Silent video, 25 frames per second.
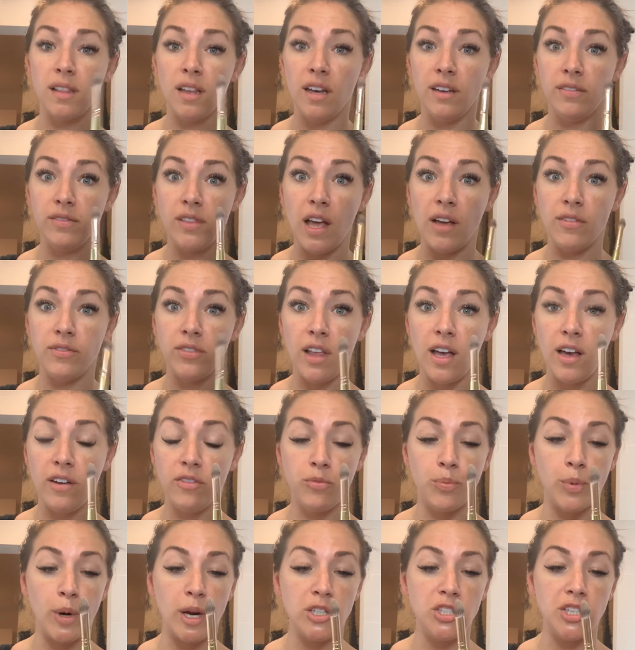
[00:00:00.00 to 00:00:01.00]
loved
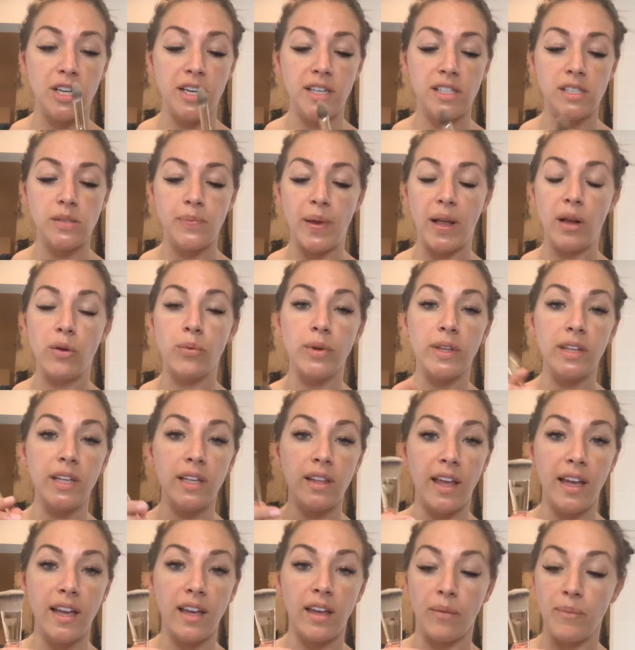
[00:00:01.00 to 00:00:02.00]
brushes, but I really
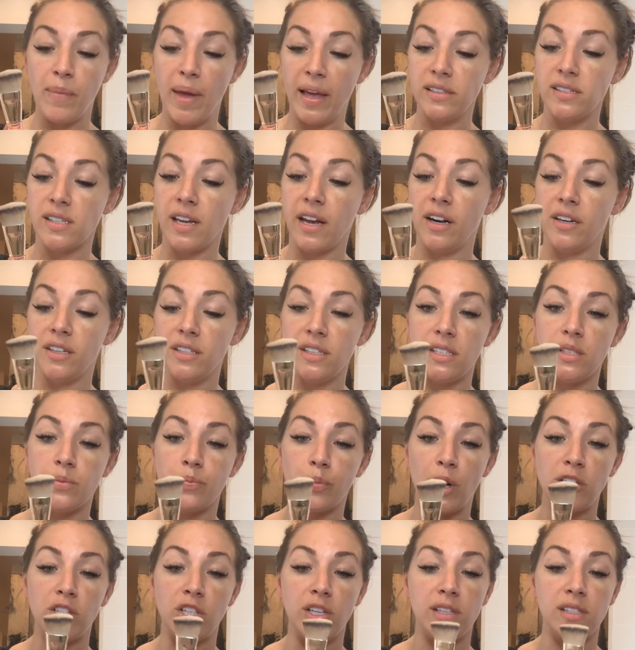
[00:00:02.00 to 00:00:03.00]
like Maskcara's
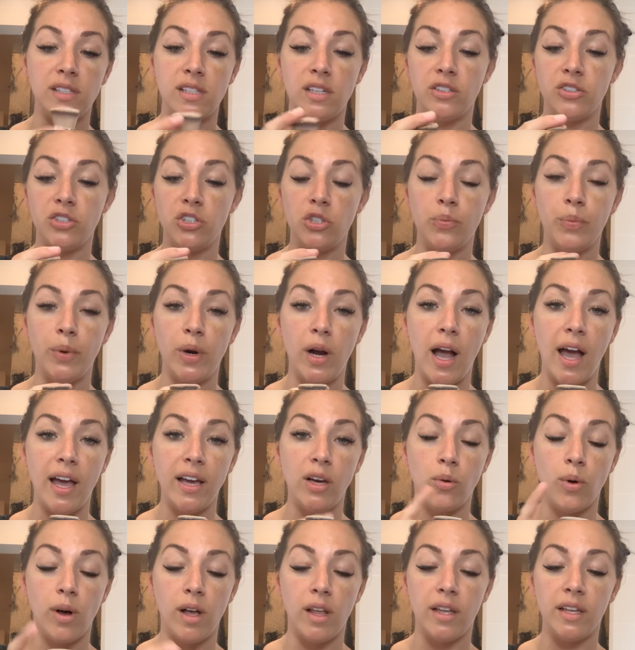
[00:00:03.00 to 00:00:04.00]
brushes. They're super high
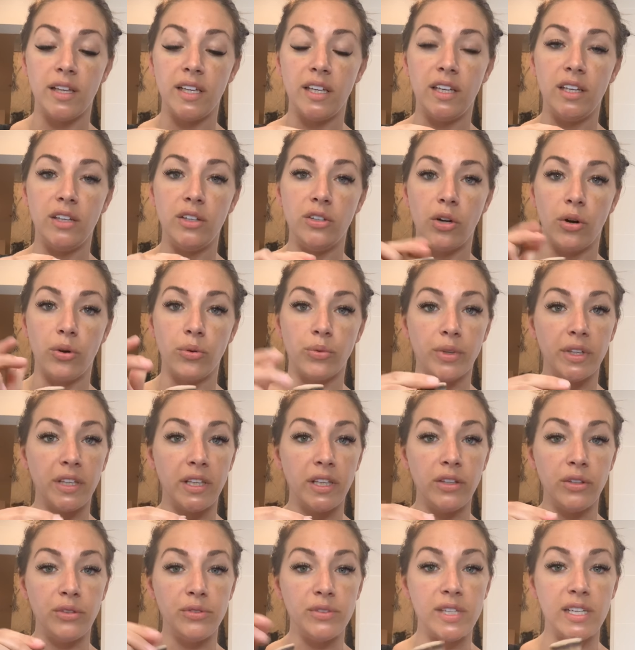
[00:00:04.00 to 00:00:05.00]
quality. You don't
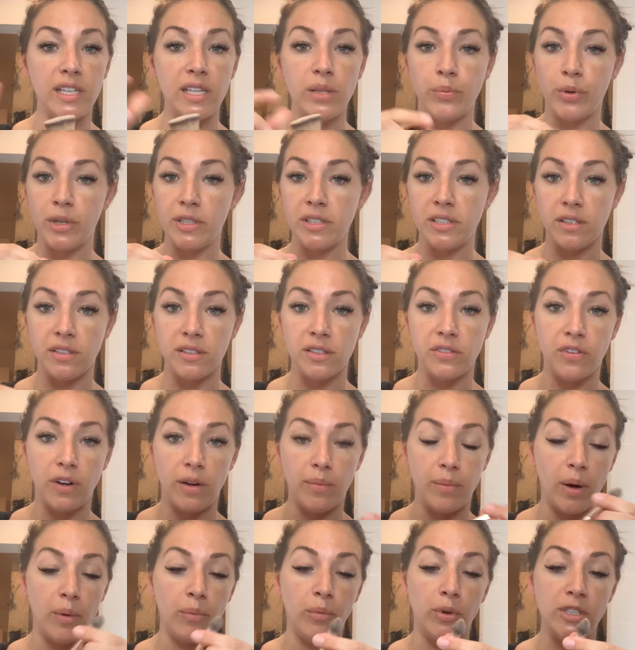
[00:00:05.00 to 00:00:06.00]
really lose any bristles
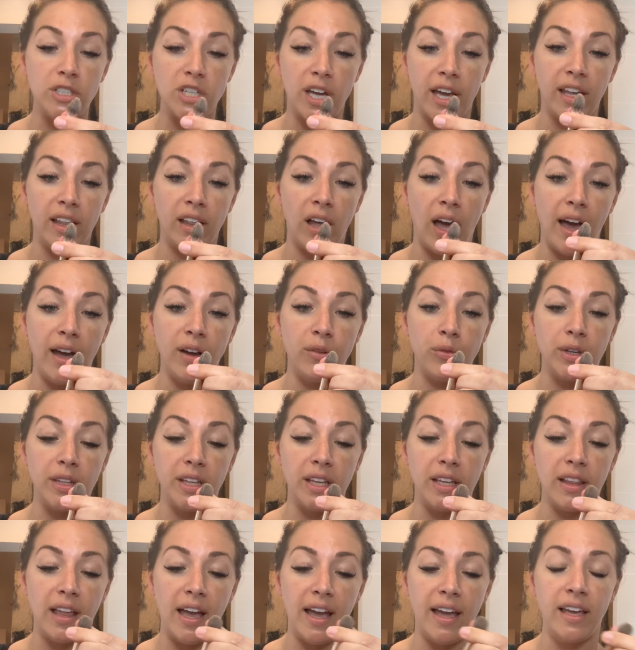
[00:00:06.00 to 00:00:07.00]
from them, which I
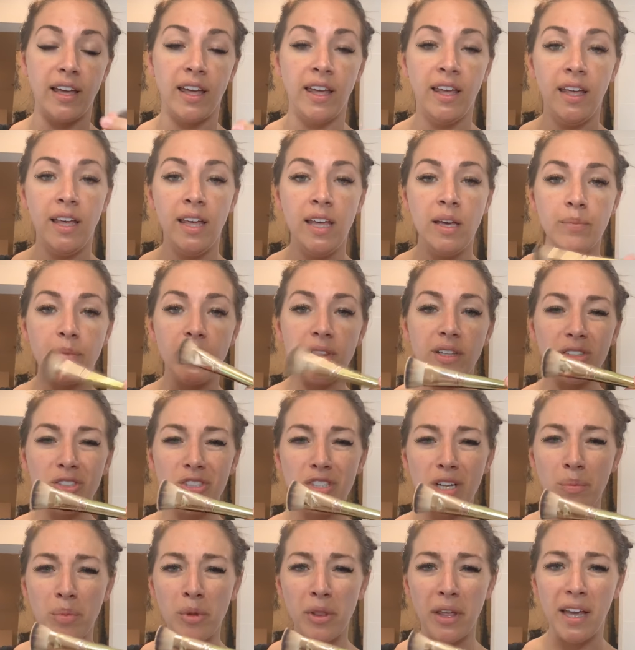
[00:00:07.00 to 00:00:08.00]
really like, but they're
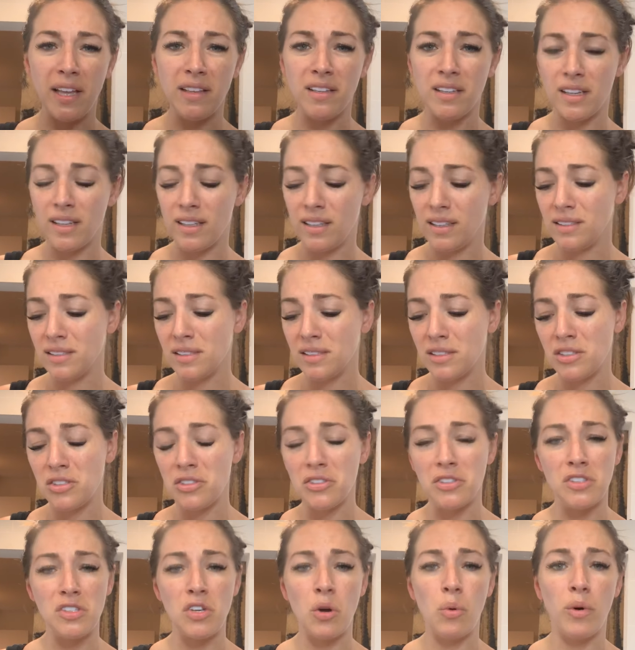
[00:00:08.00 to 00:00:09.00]
double-ended and it's
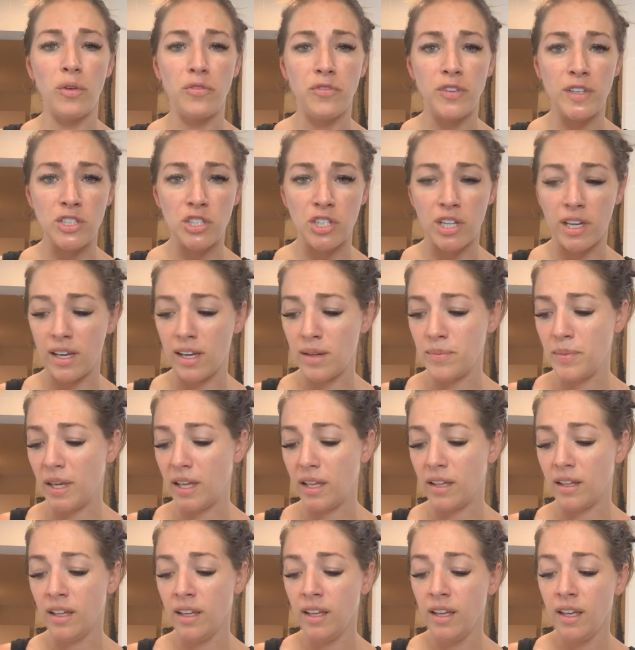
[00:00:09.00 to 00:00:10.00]
just so efficient. I
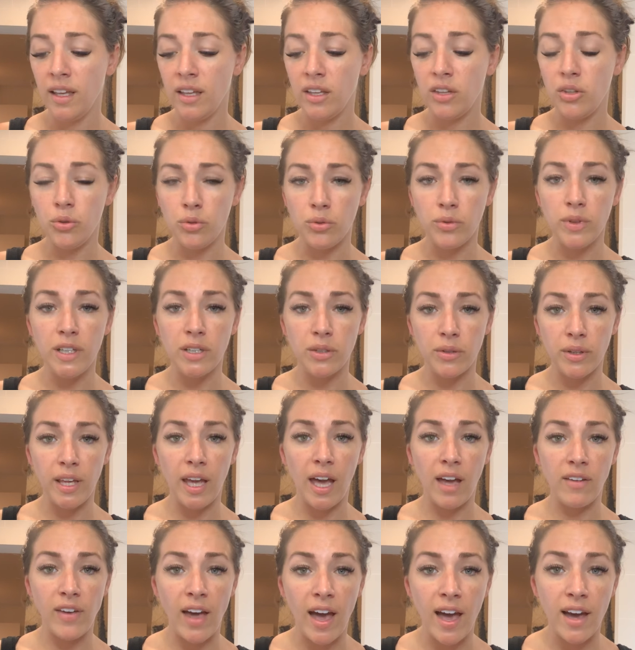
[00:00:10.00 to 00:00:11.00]
mean, you literally
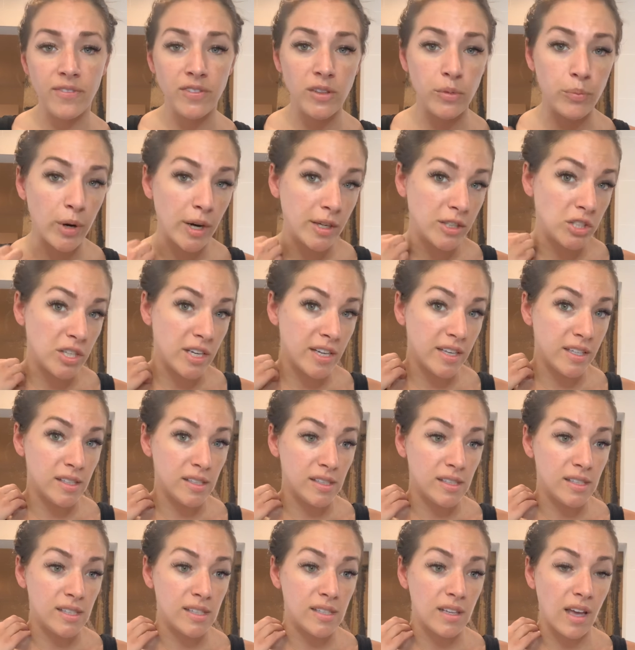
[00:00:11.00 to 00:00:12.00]
have half the
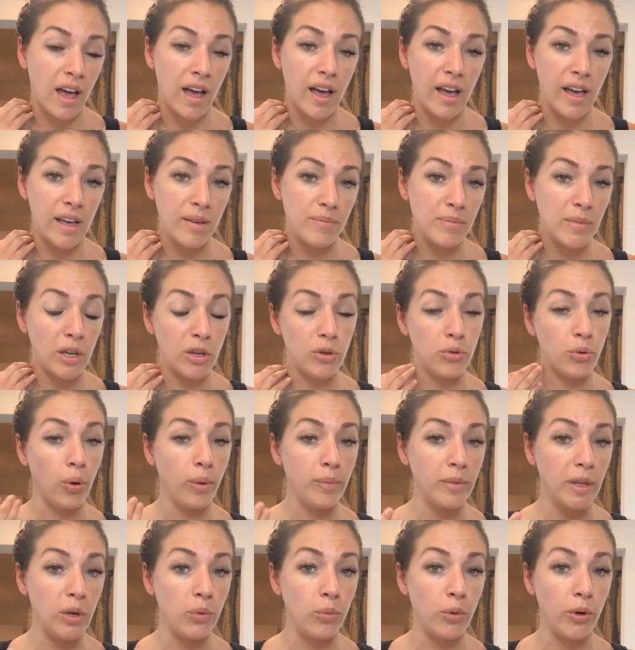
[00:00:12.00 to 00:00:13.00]
brushes that you
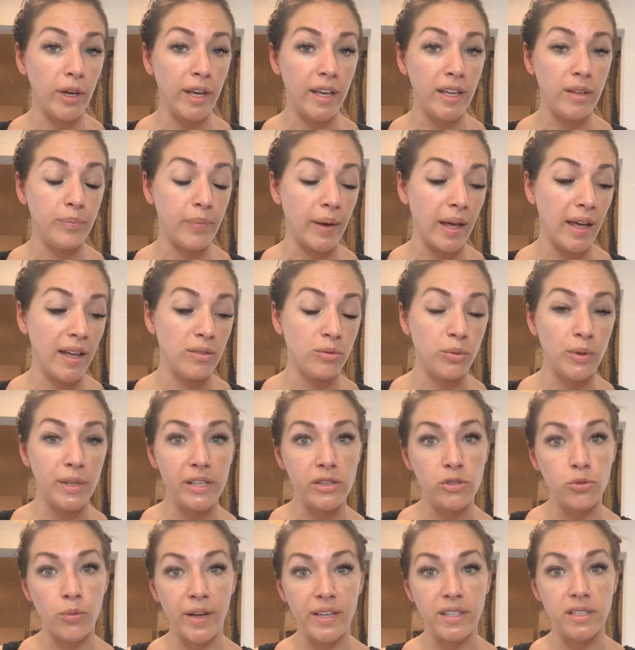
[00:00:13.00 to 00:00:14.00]
normally would, but
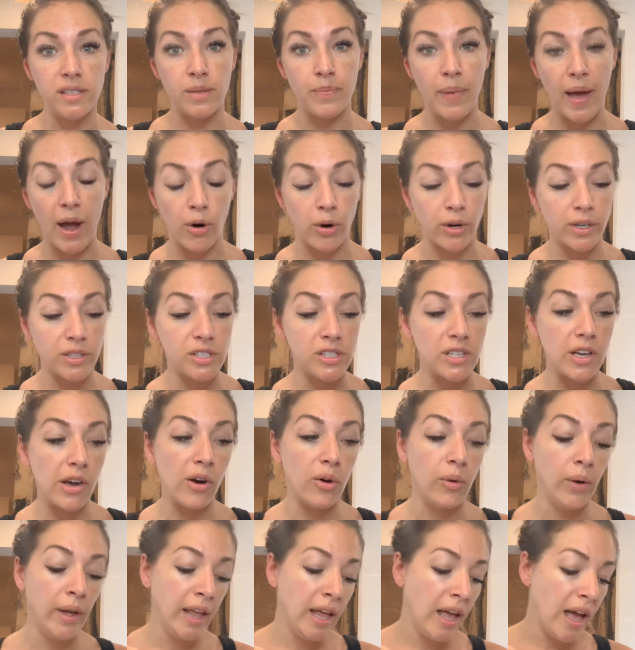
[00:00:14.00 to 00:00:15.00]
with twice the power.
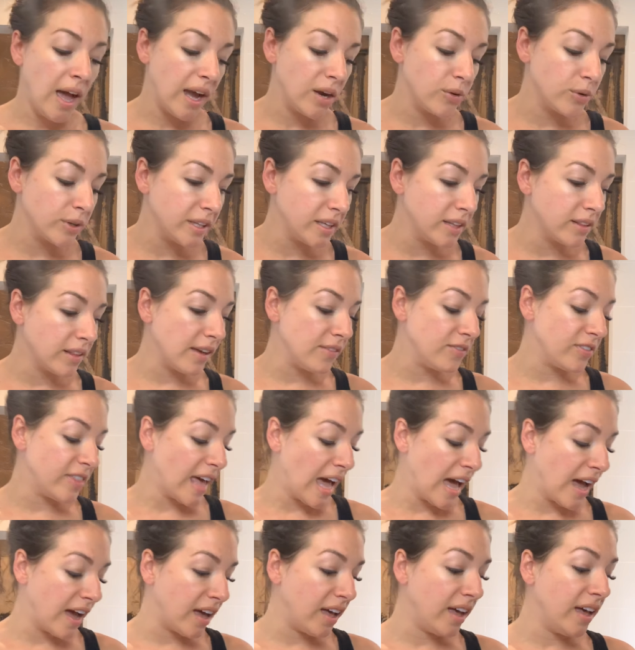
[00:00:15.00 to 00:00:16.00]
So I really love
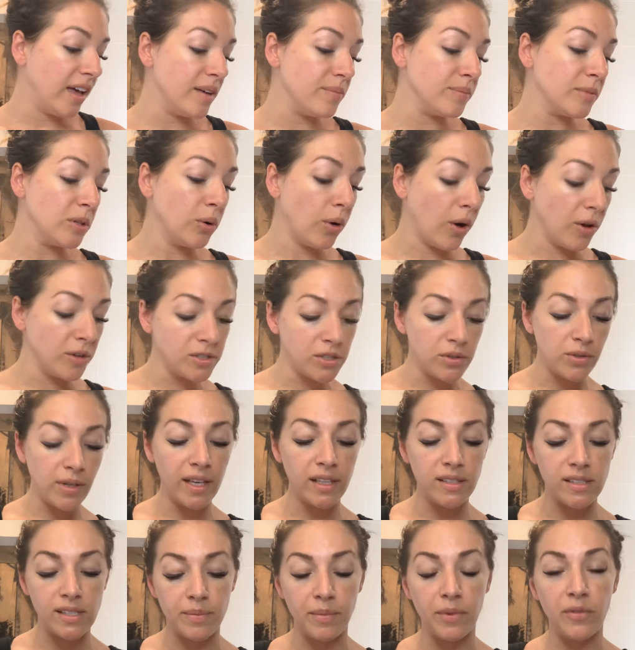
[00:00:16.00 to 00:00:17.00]
that. You also
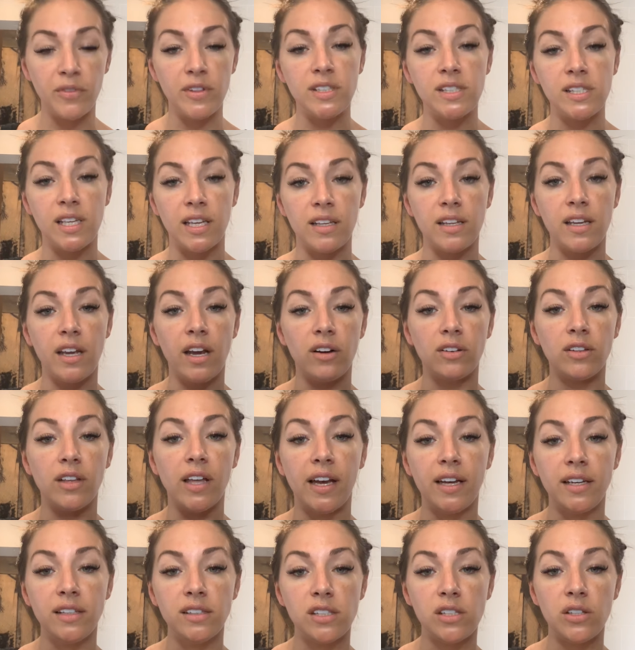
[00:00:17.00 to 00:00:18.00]
get some of the skincare
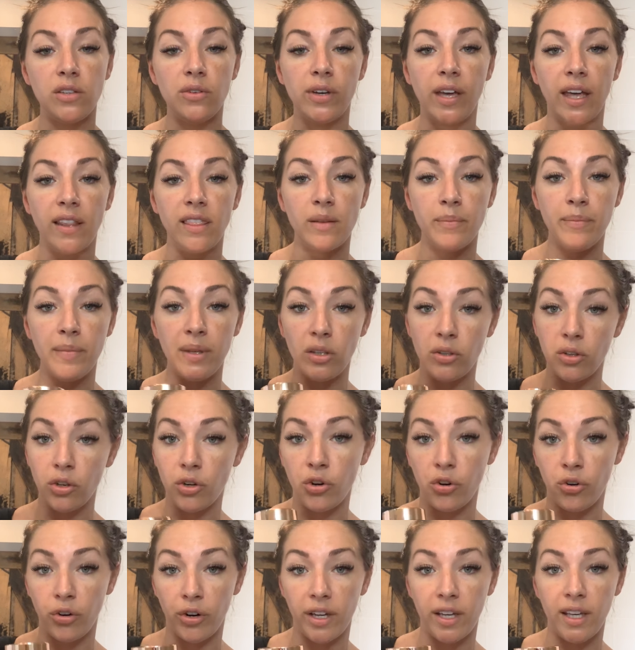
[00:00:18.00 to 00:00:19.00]
lines. You get the Milk
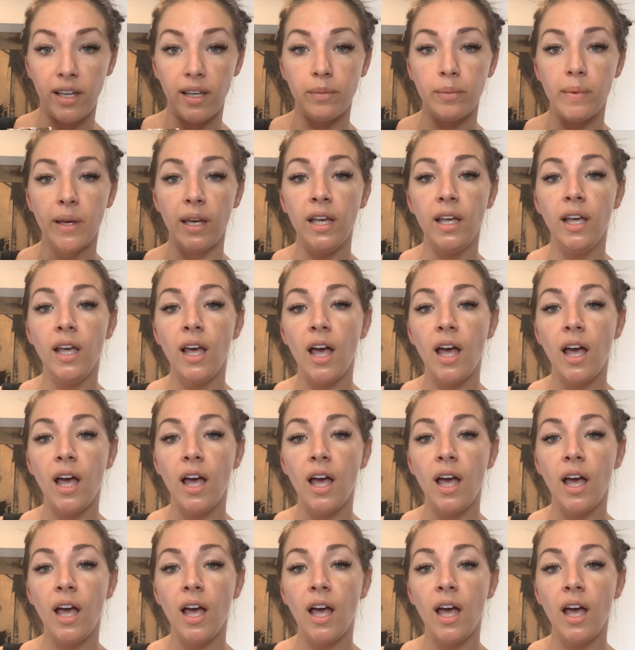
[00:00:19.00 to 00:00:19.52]
Cream.